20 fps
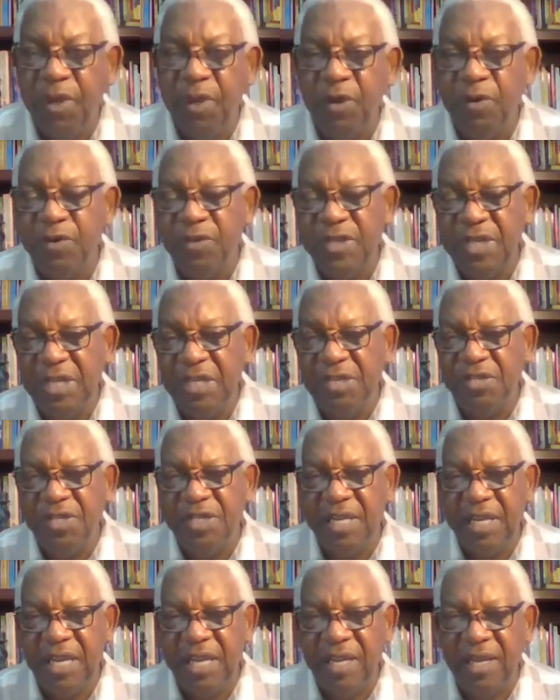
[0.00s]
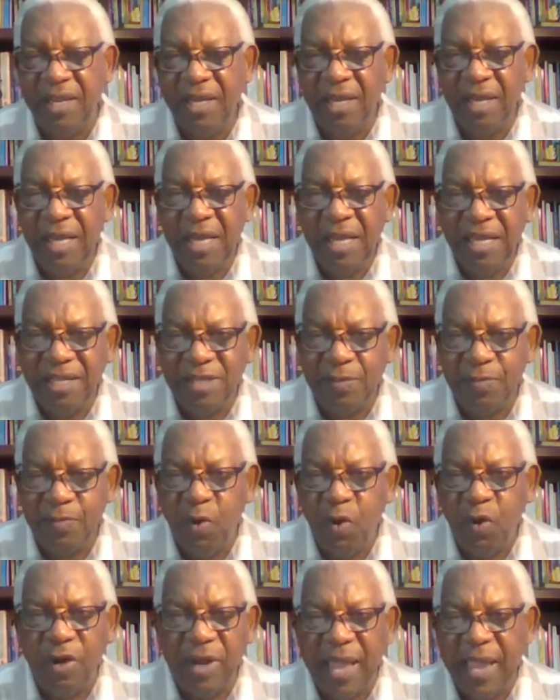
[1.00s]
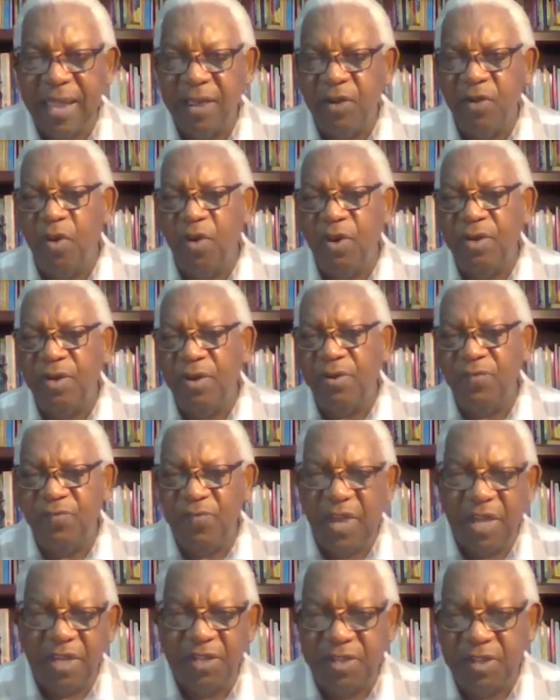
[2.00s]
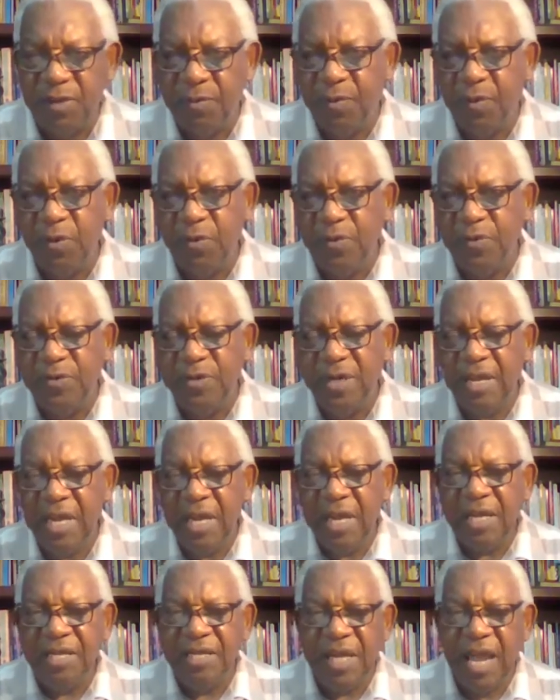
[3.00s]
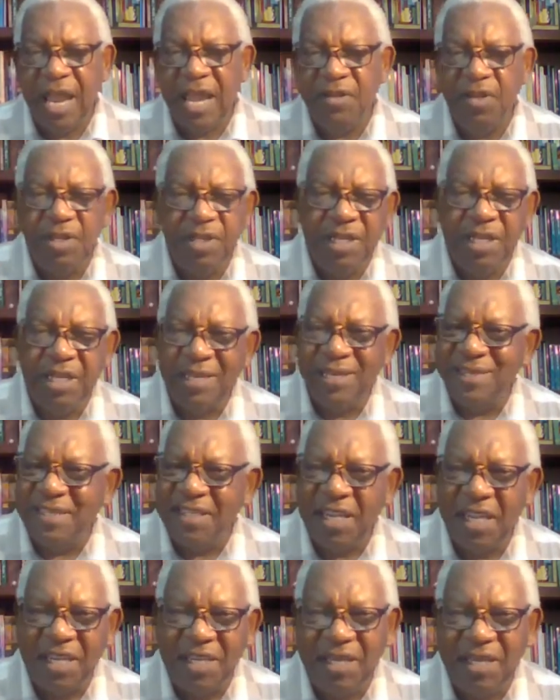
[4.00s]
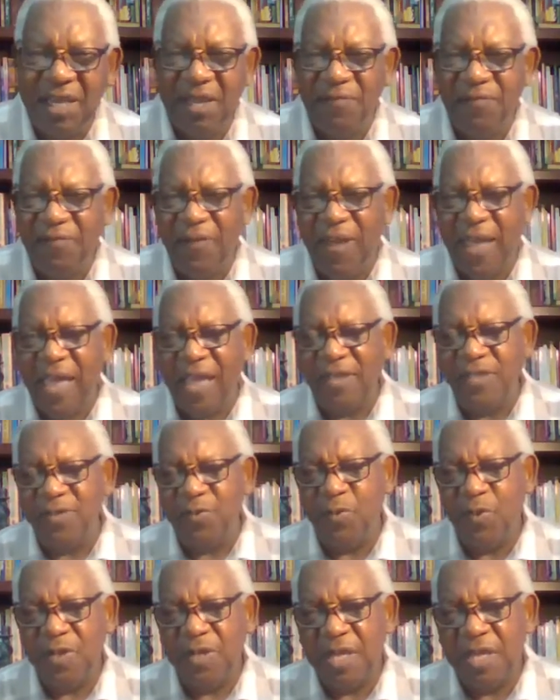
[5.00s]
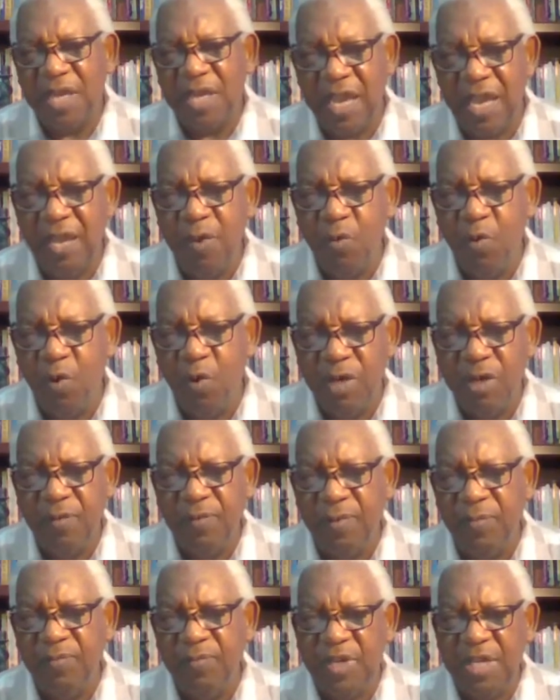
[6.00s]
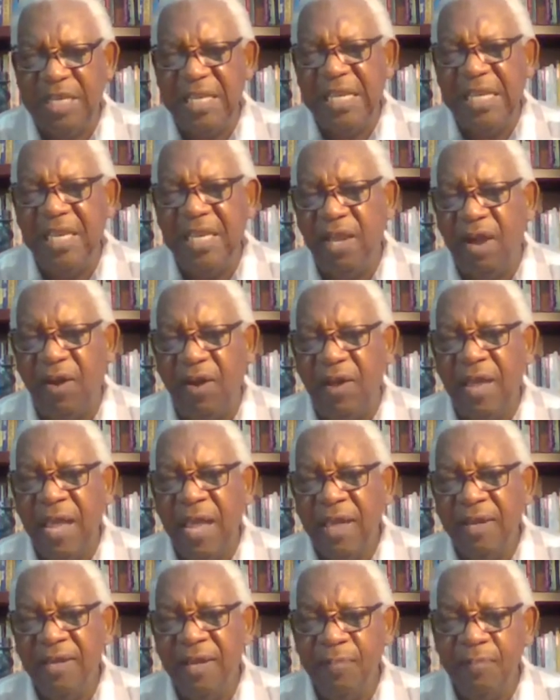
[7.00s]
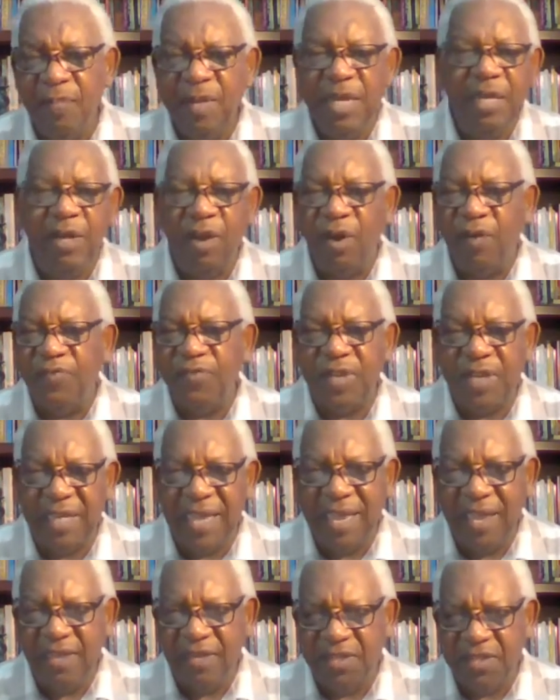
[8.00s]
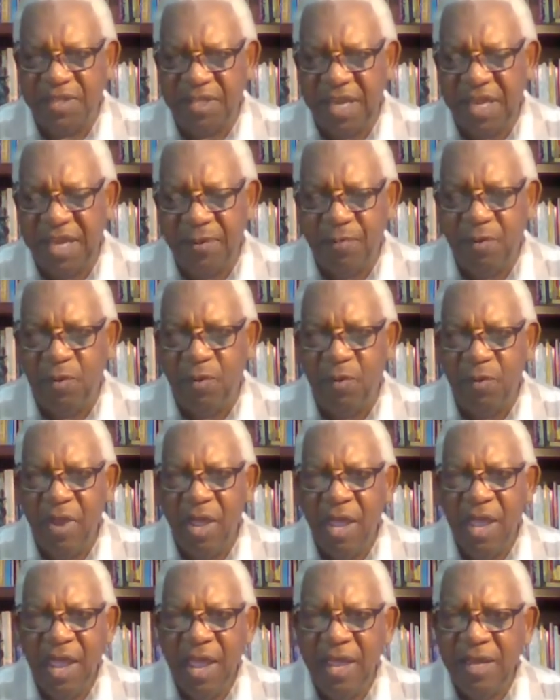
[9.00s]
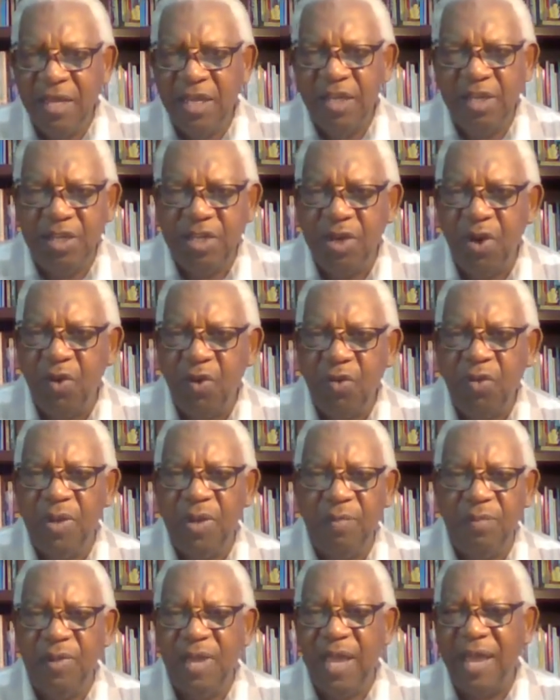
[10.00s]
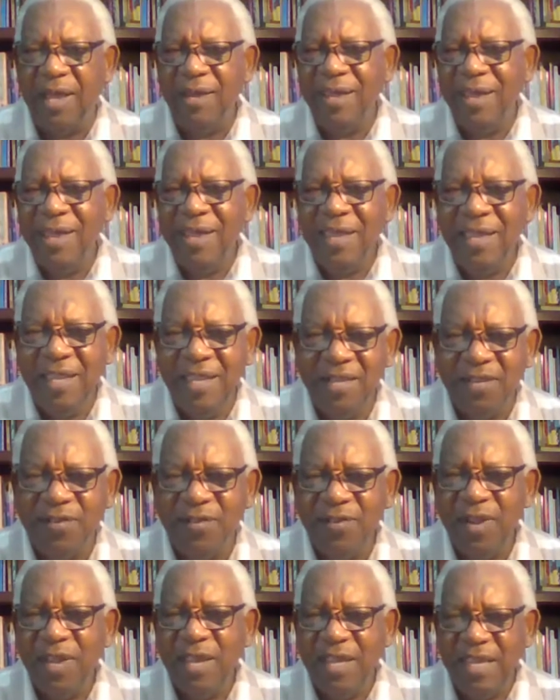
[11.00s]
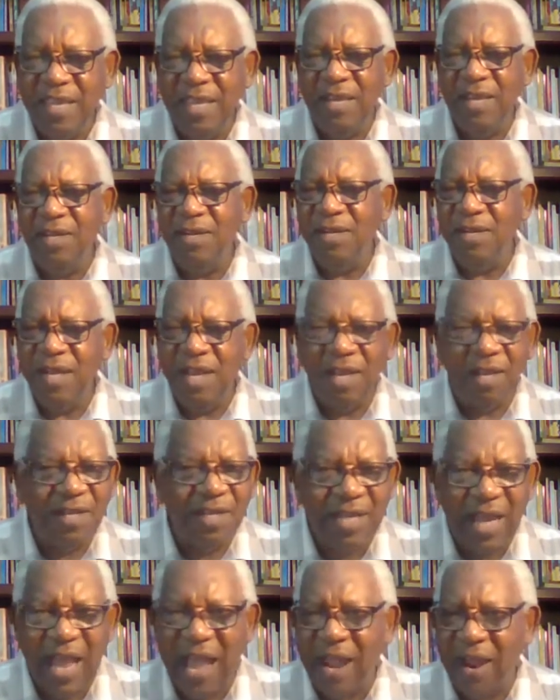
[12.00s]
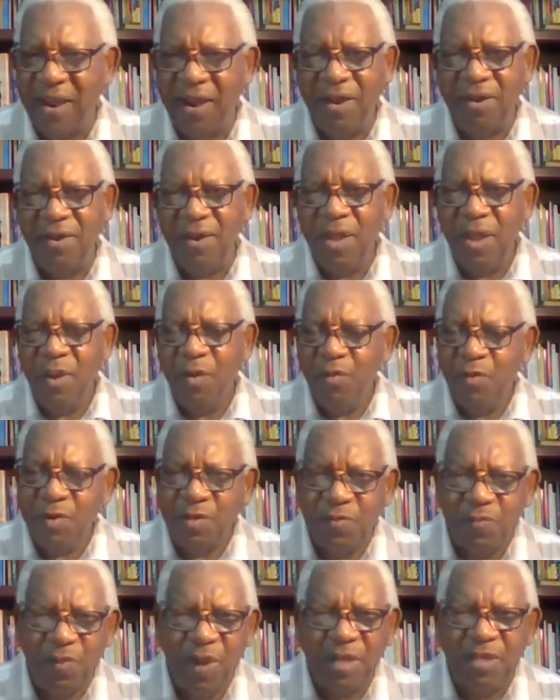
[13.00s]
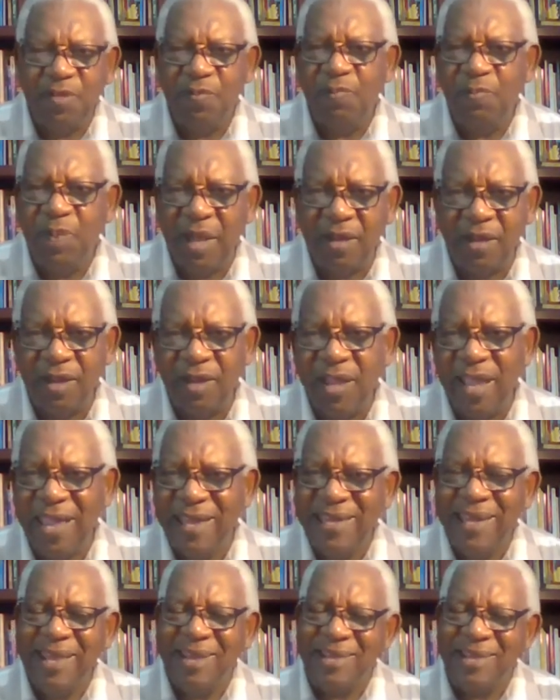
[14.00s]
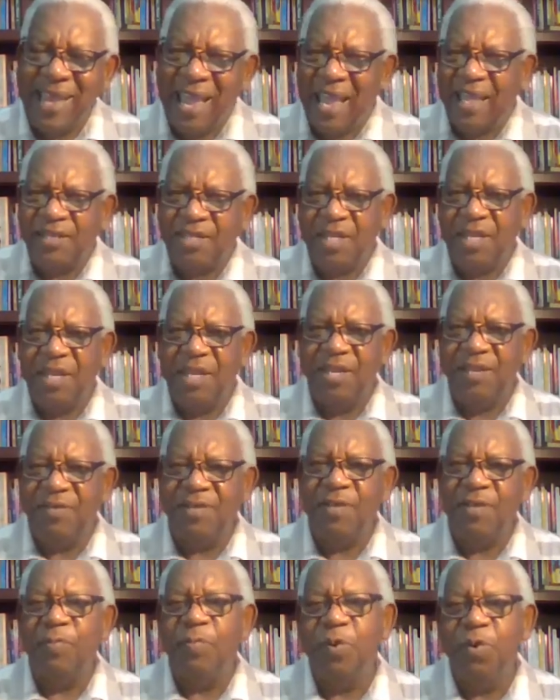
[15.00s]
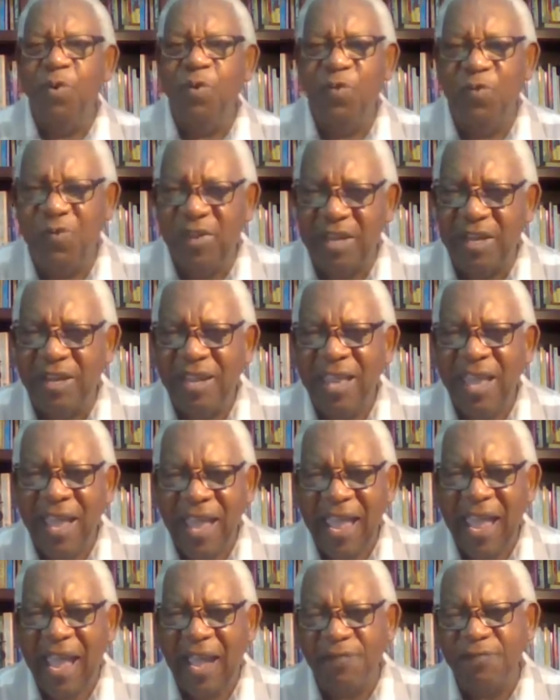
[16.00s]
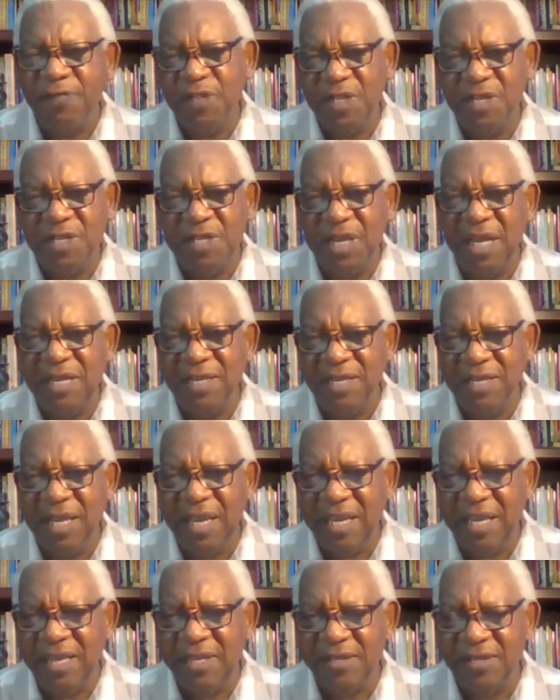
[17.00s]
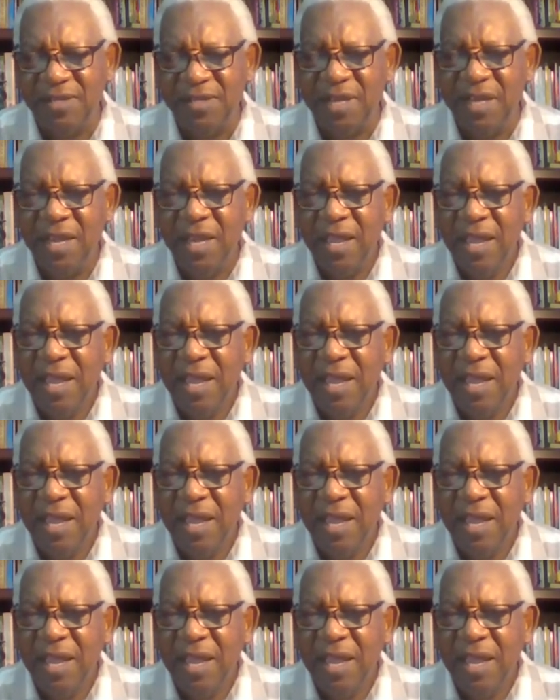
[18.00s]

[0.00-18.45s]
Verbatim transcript: meals each day. It's more like going on vegetables Daniel did a 10 day fast when the king wanted him to eat the meat off the king's table, and he showed them that his eating, their diet, was much better, and their continence proved it after 10 days.